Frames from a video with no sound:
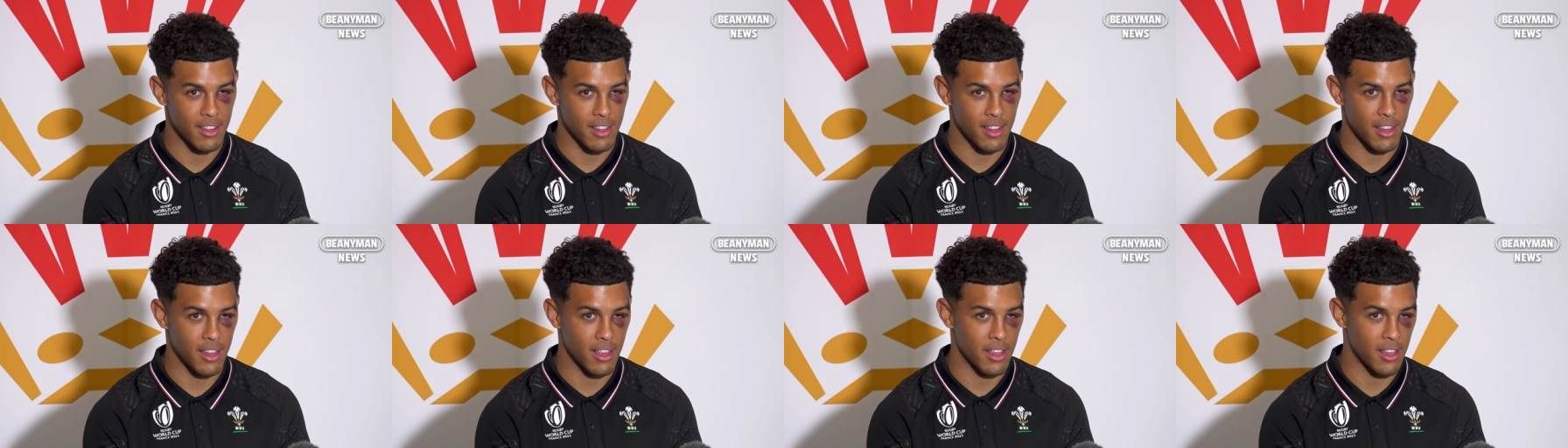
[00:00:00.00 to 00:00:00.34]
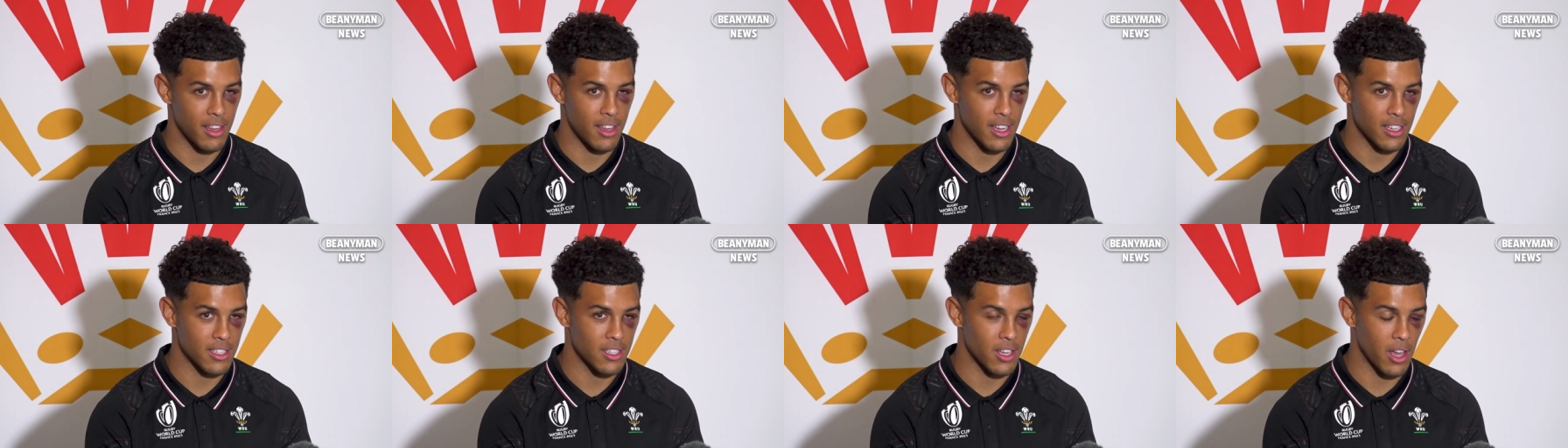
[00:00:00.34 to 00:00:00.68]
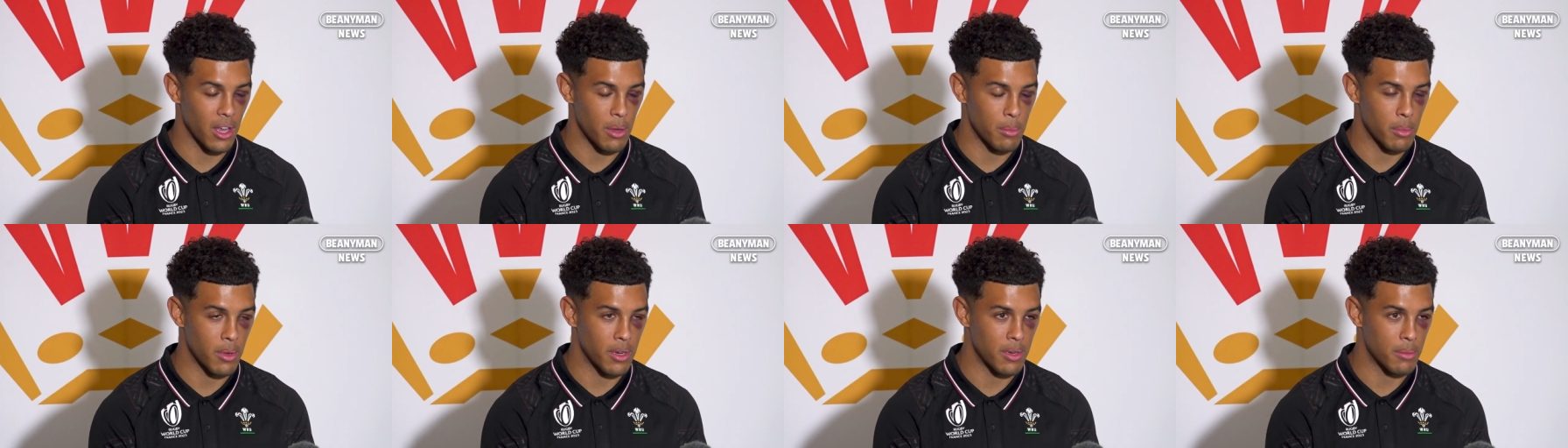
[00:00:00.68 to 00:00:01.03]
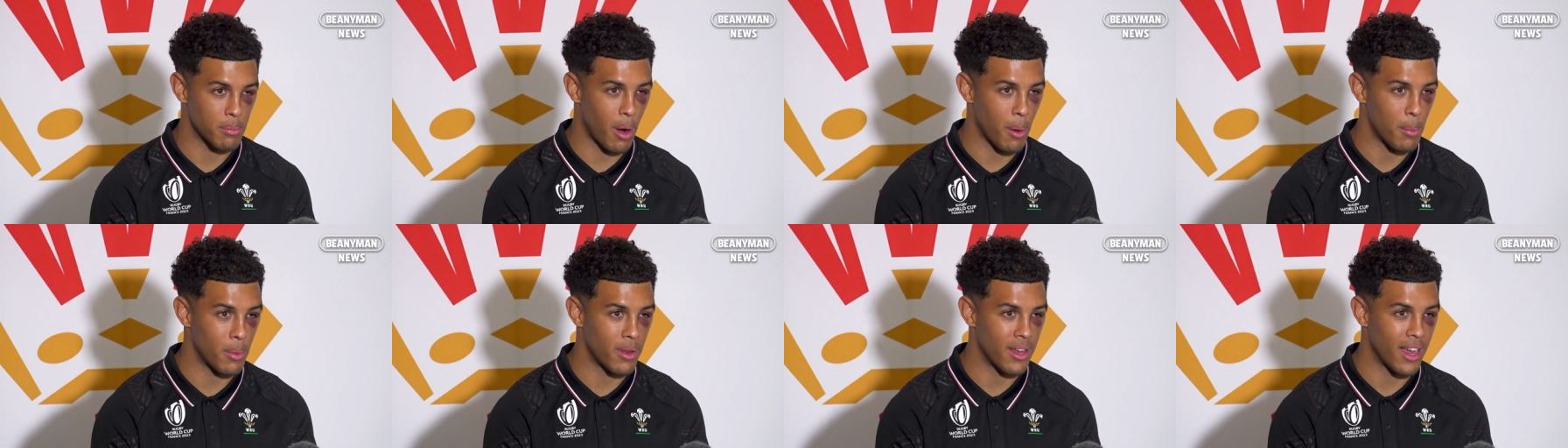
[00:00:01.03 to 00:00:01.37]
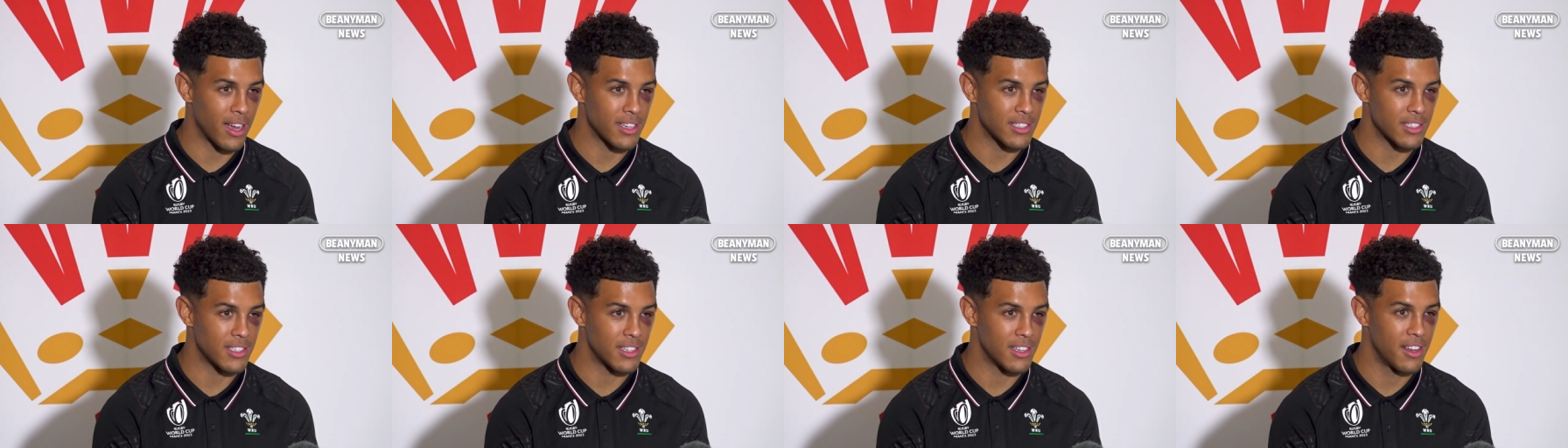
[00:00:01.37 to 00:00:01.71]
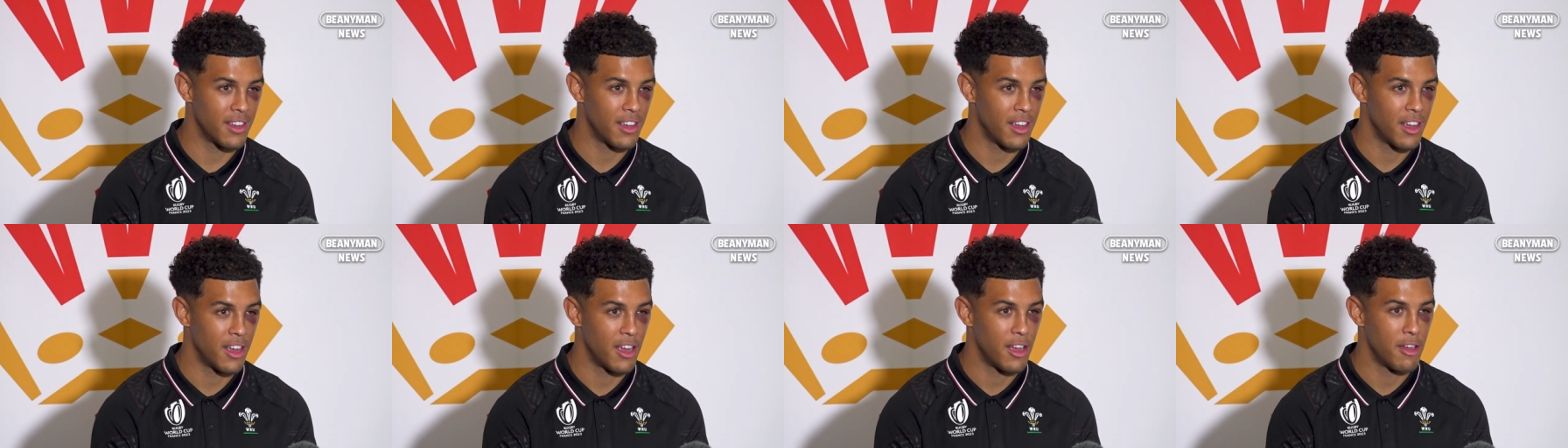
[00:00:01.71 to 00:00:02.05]
the excitement probably
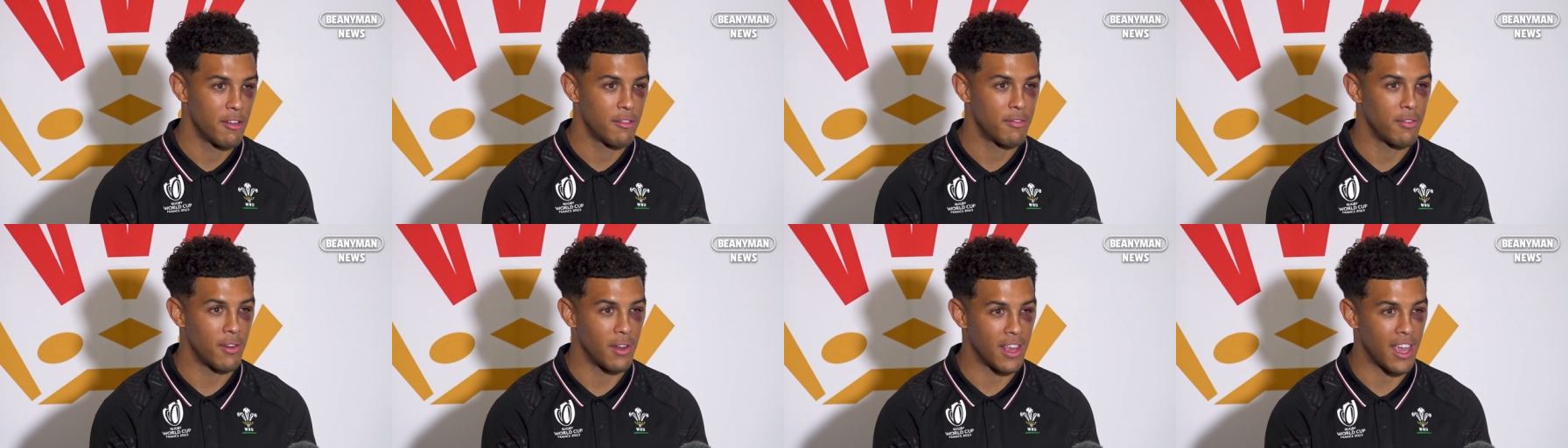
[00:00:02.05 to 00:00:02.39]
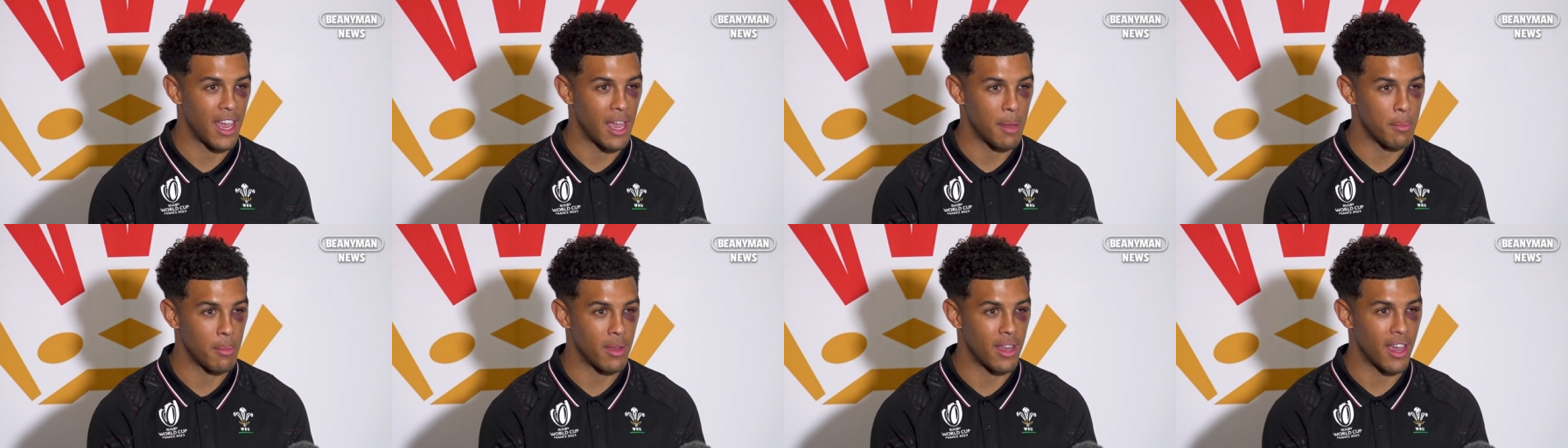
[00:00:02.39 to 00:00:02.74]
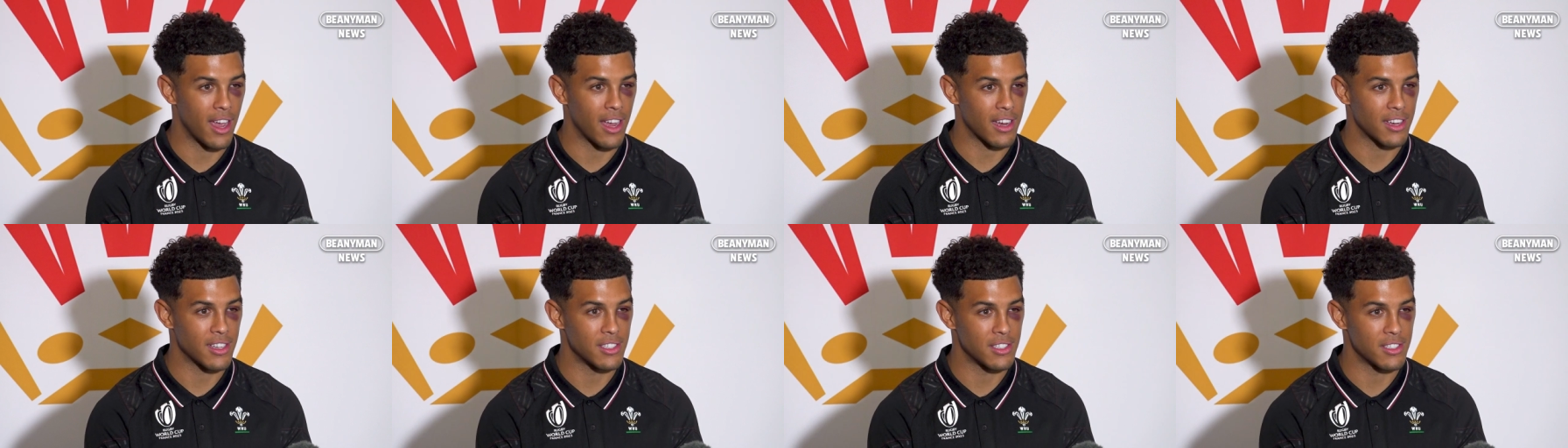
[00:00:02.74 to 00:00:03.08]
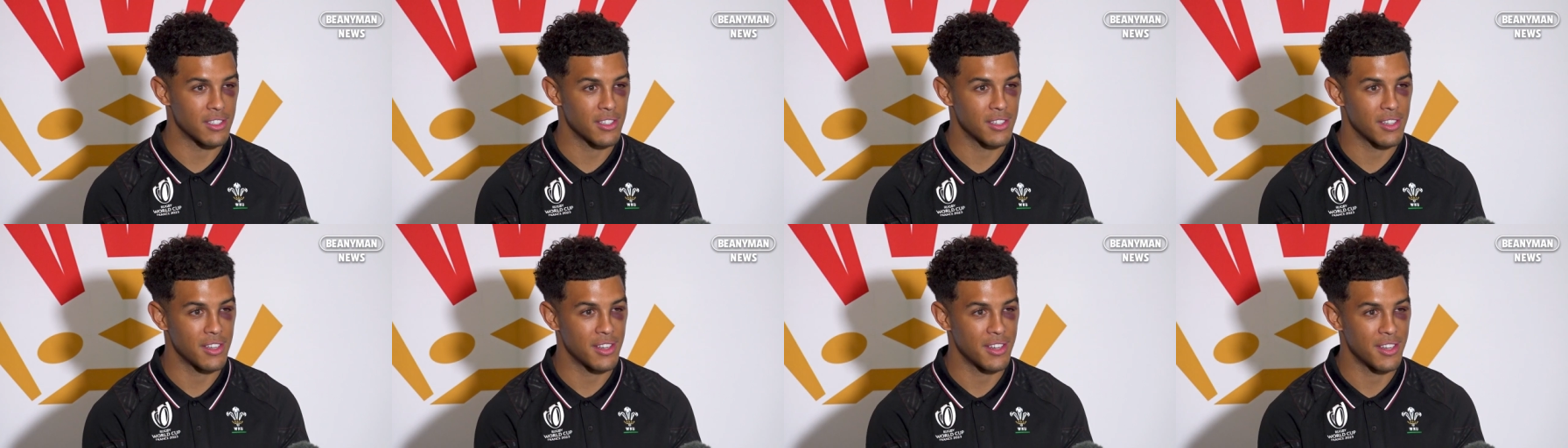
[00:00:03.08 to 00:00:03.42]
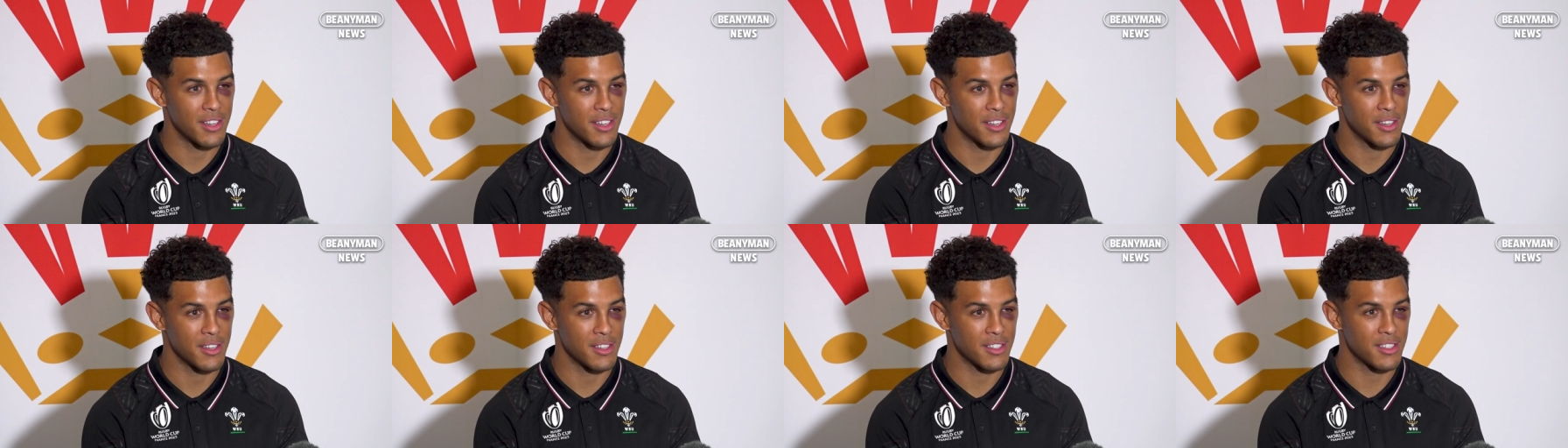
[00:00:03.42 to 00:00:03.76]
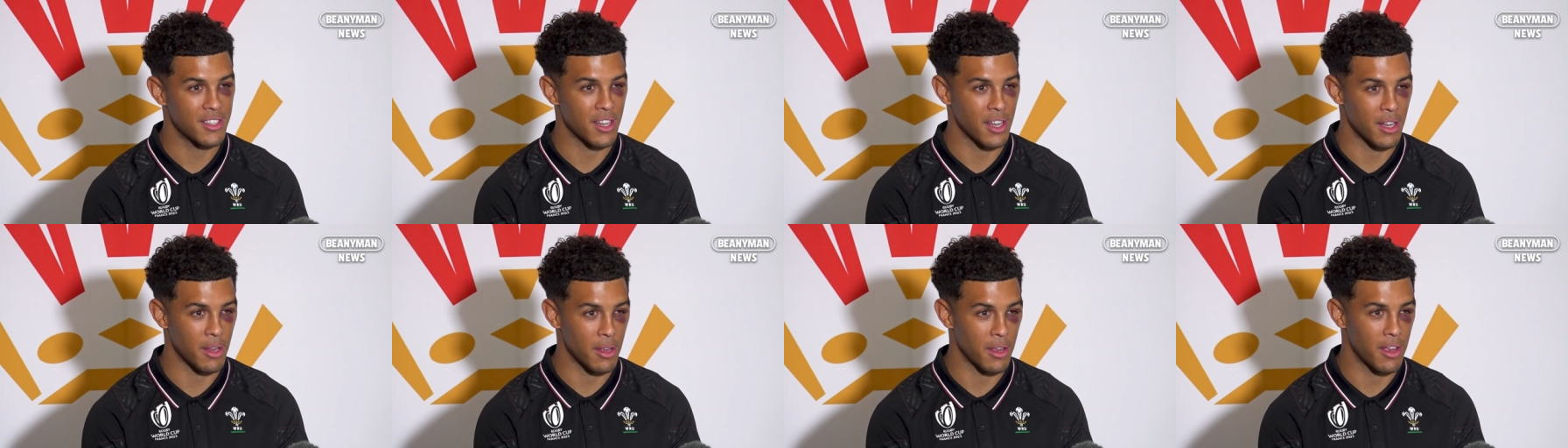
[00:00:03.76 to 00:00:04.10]
hasn't fully hit me yet, because
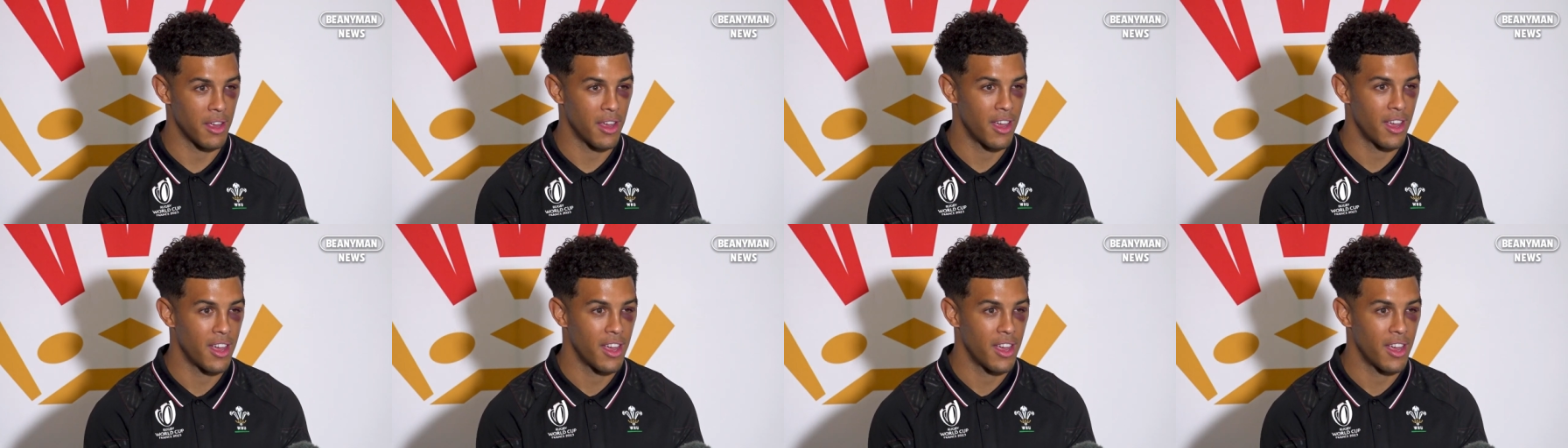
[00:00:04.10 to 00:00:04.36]
still